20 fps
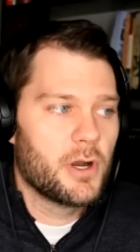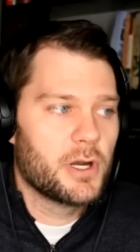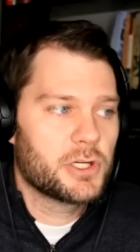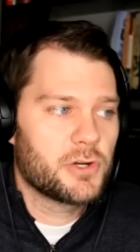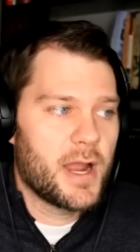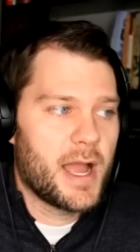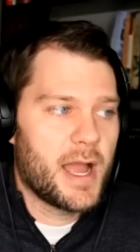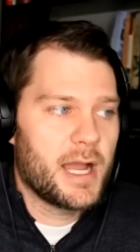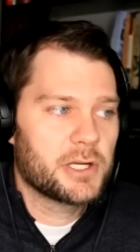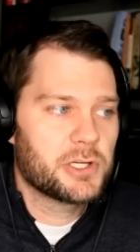
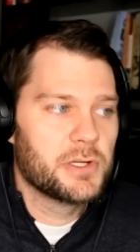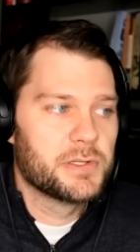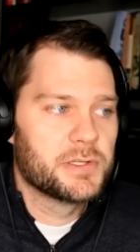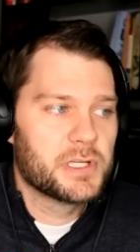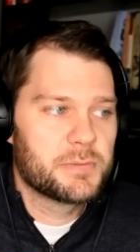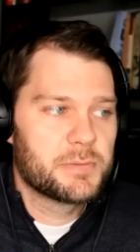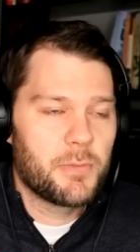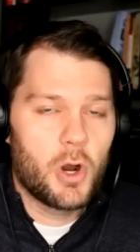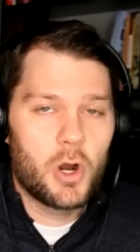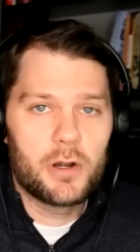attractions
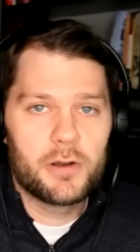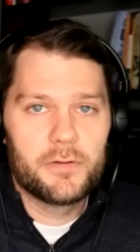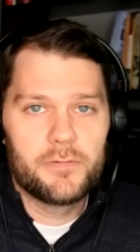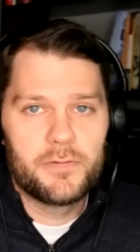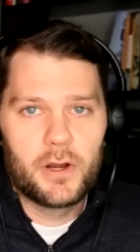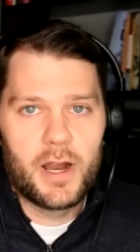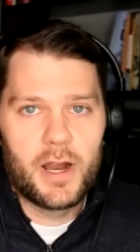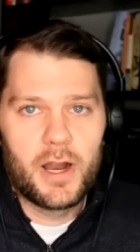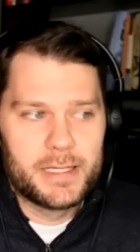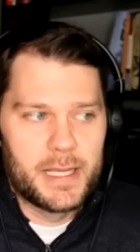as part of
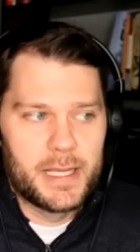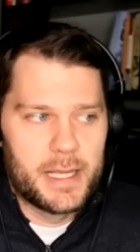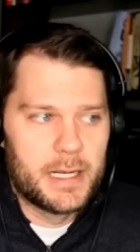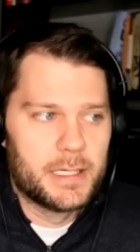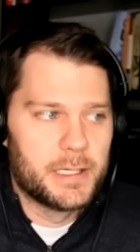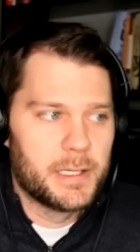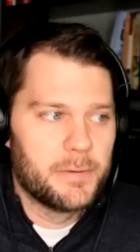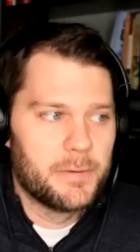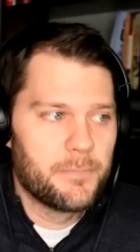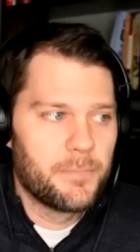their
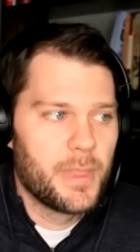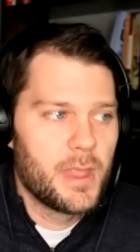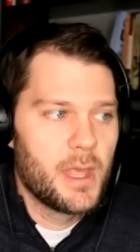identity.